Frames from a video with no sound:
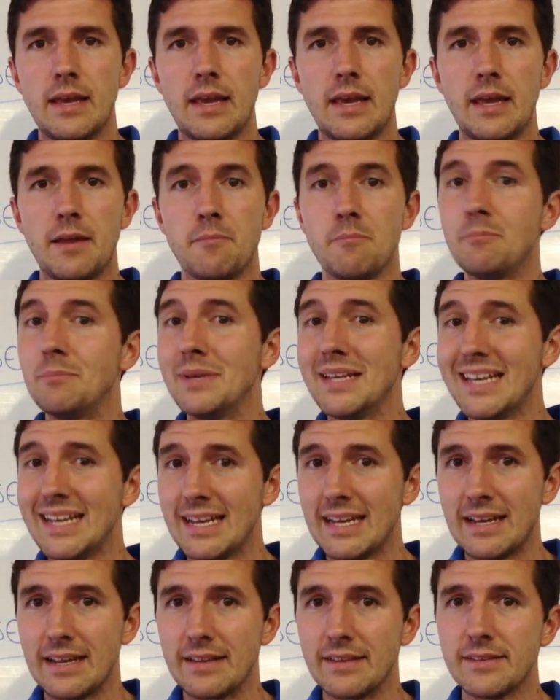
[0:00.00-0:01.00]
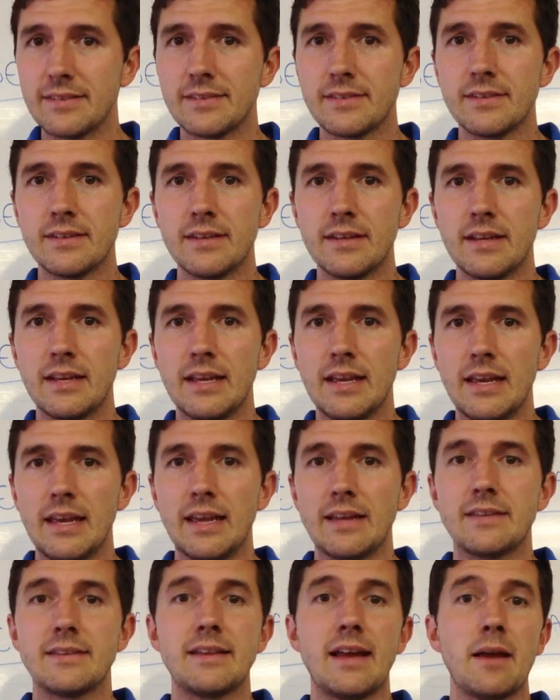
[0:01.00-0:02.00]
it means
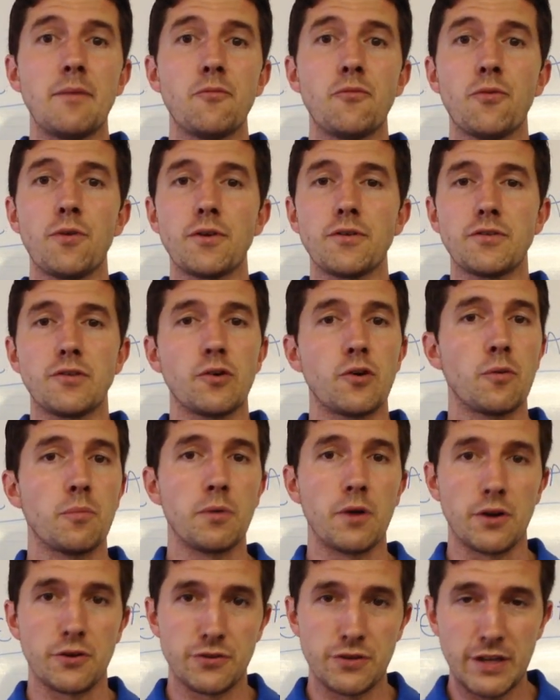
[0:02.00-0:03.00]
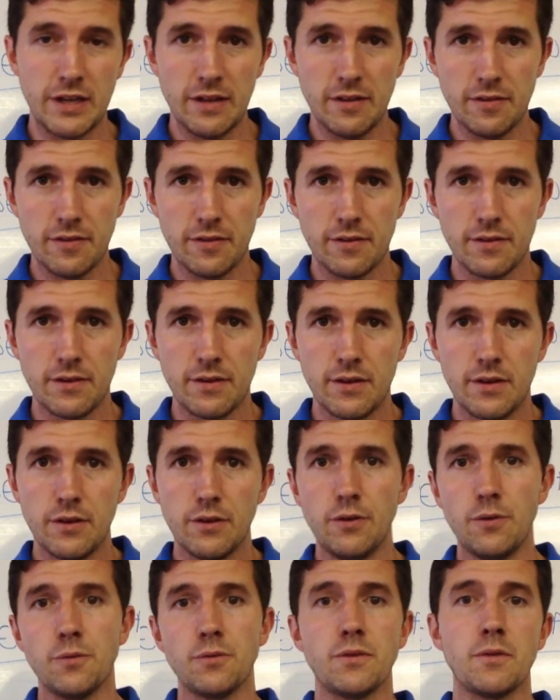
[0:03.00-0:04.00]
it's time for us to go brush teeth,
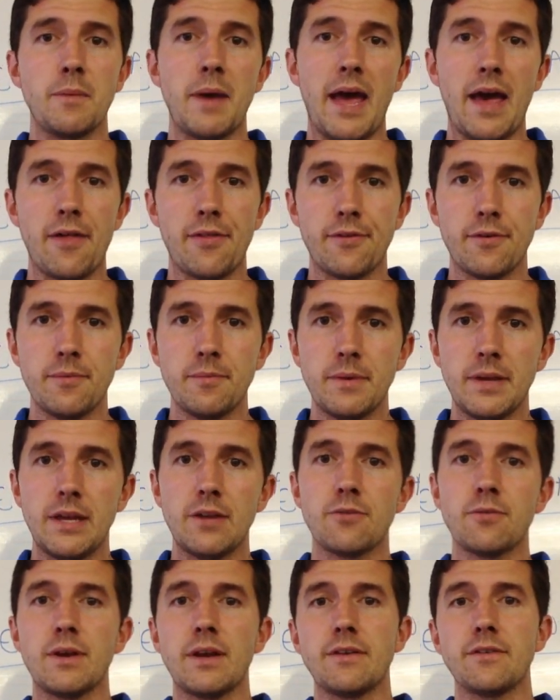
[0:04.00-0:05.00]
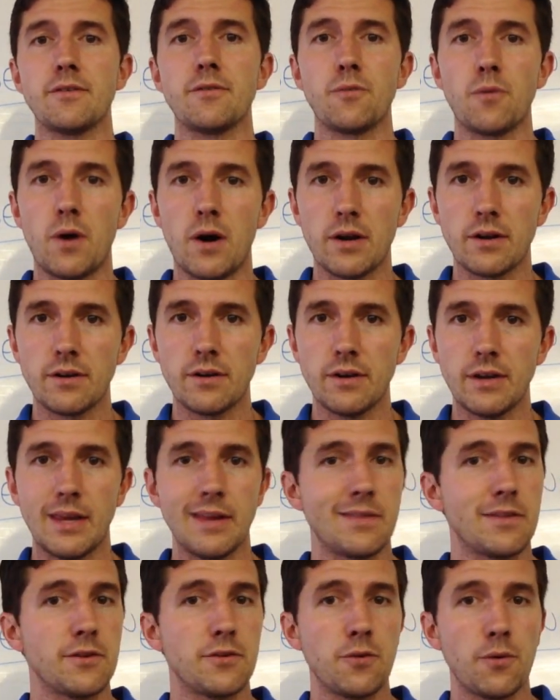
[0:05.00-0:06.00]
use the bathroom, get drinks of water,
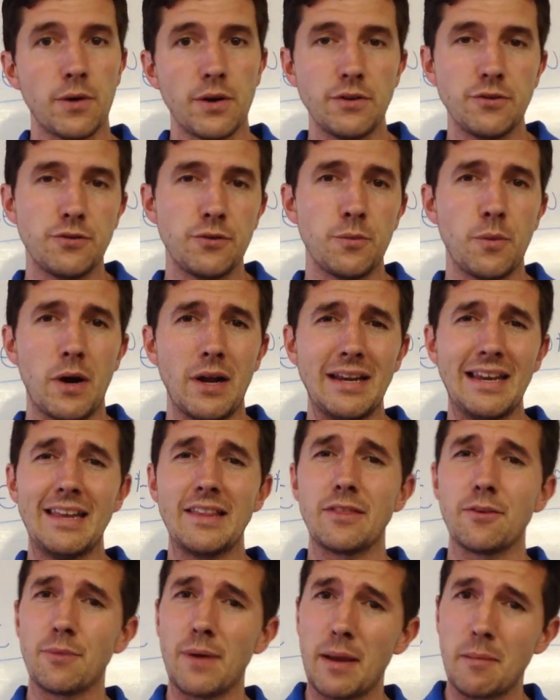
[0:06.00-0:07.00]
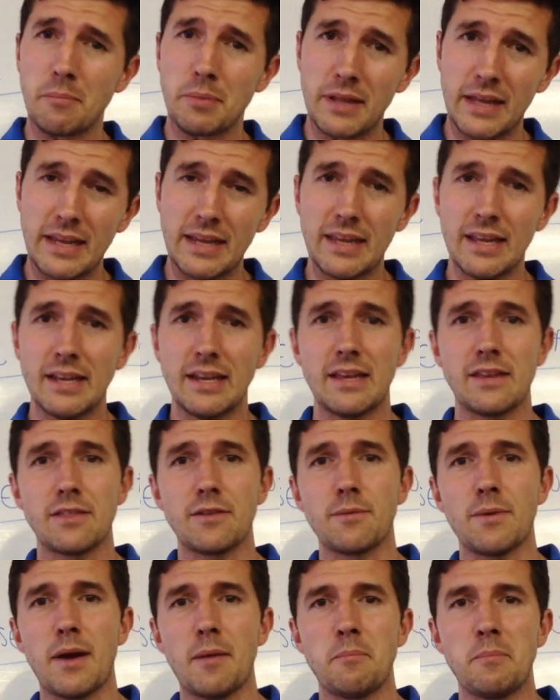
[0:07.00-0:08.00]
get the toys you want, get the right blanket, get
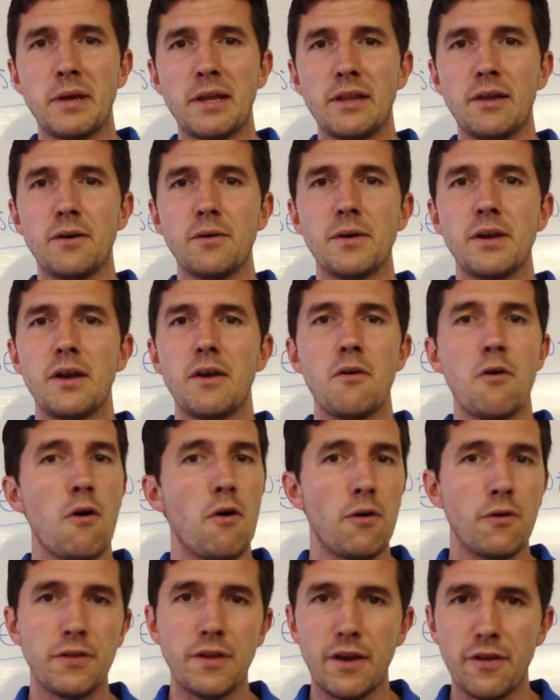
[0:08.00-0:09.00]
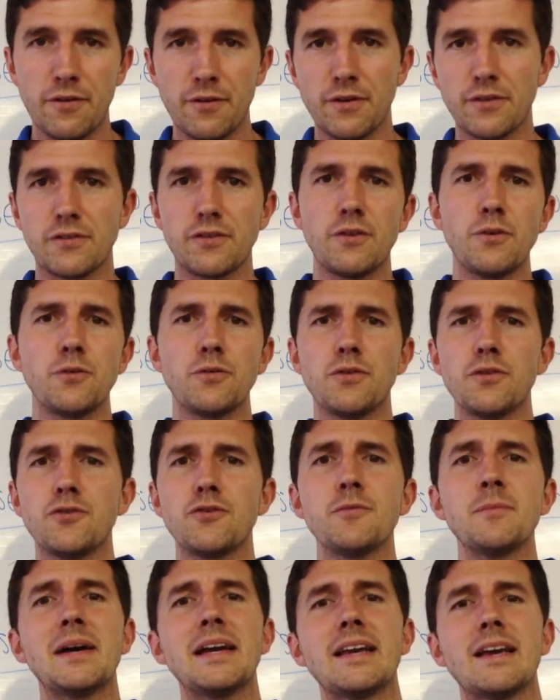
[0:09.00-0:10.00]
the right pillow, all the other excuses
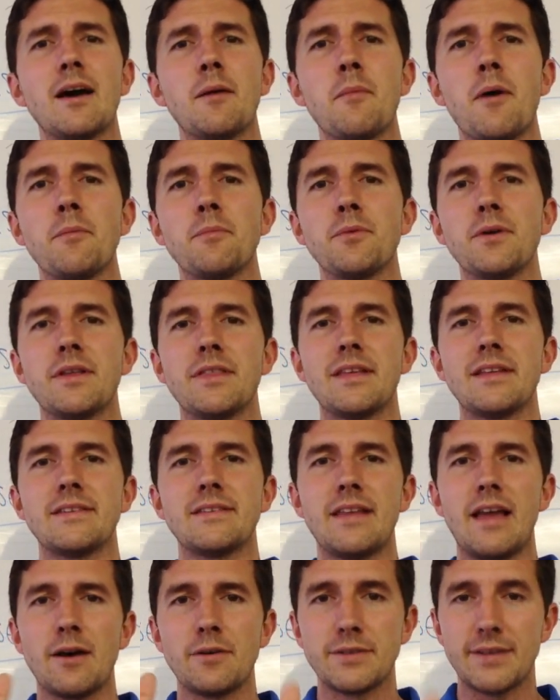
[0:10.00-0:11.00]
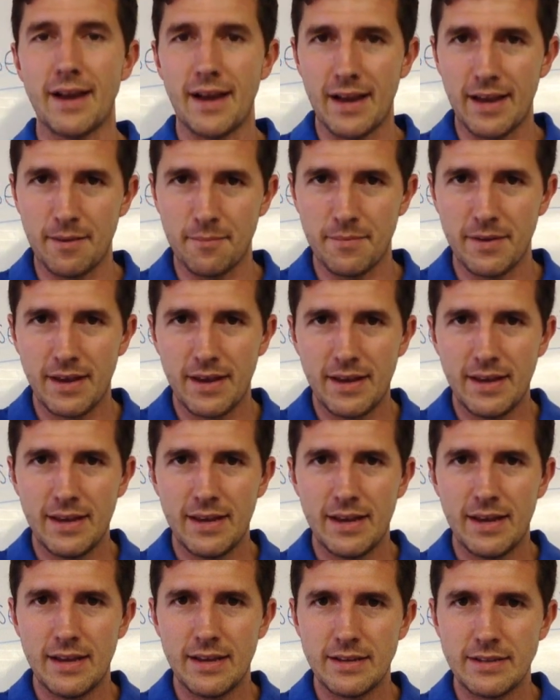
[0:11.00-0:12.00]
you might come up with. It's now time
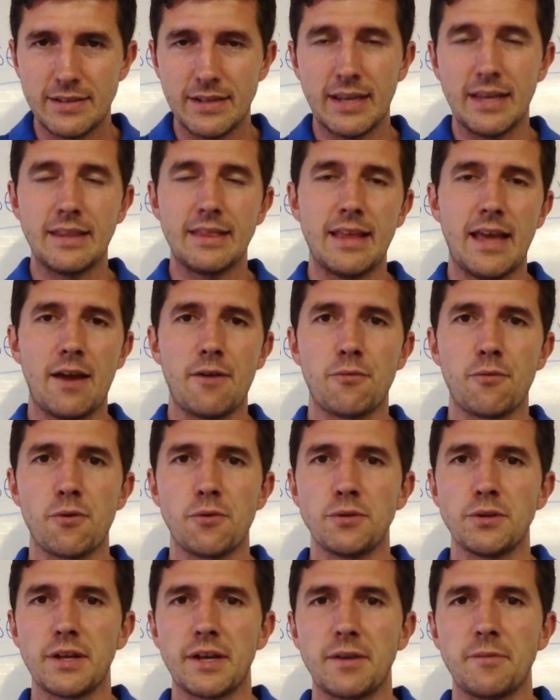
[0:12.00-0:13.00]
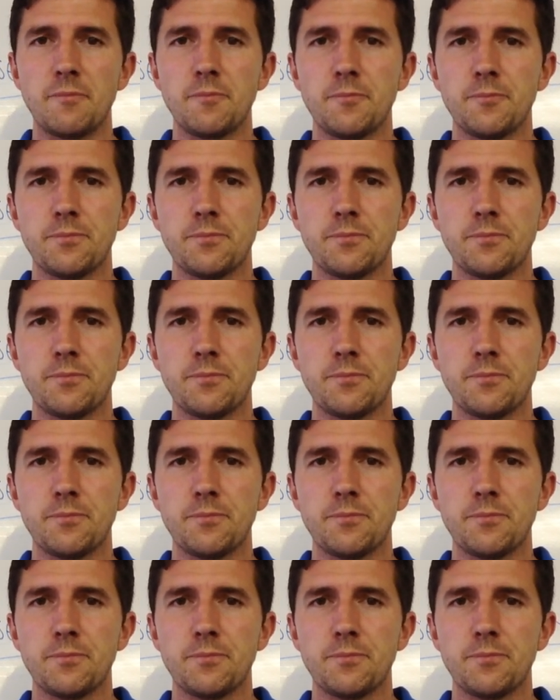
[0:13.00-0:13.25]
to get that rolling.